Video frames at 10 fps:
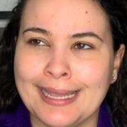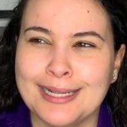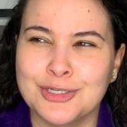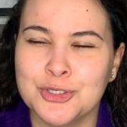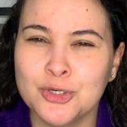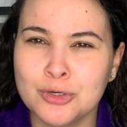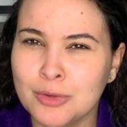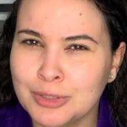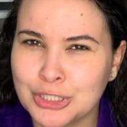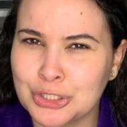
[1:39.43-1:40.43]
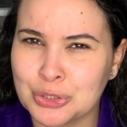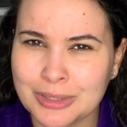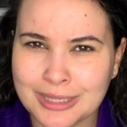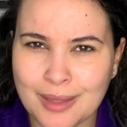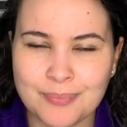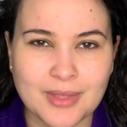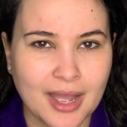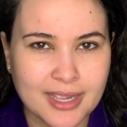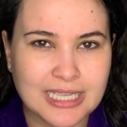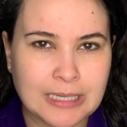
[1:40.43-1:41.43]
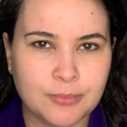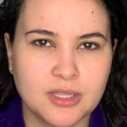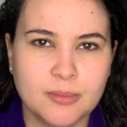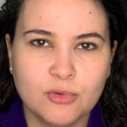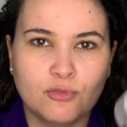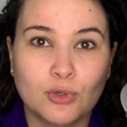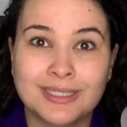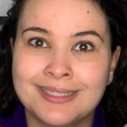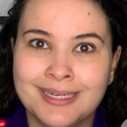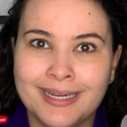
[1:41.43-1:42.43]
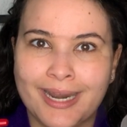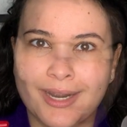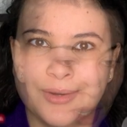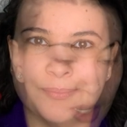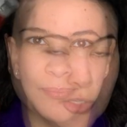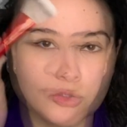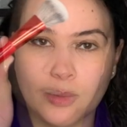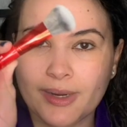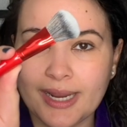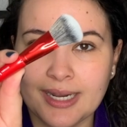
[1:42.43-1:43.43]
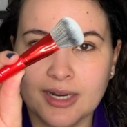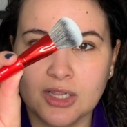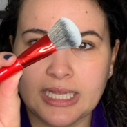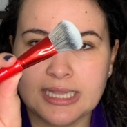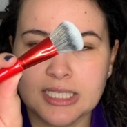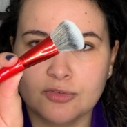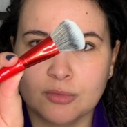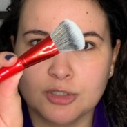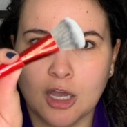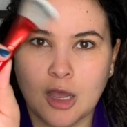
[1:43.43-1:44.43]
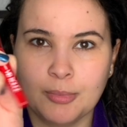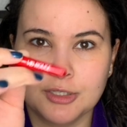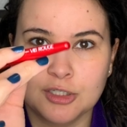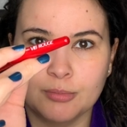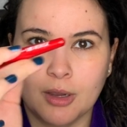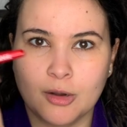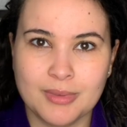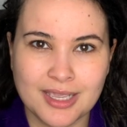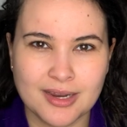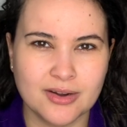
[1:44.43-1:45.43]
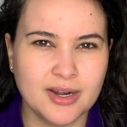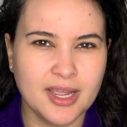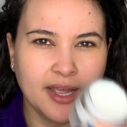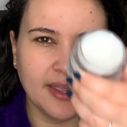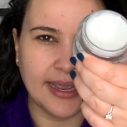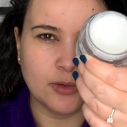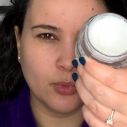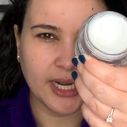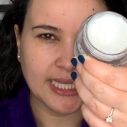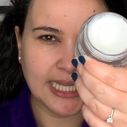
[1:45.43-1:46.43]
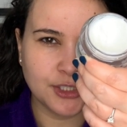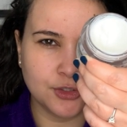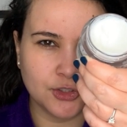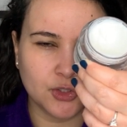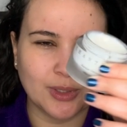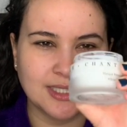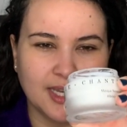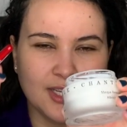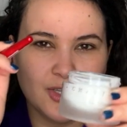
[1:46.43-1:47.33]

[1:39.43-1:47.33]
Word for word: and you don't know what to do with them, I keep them for skincare. So I went ahead and cleaned this from top to bottom here. And what I like to do is I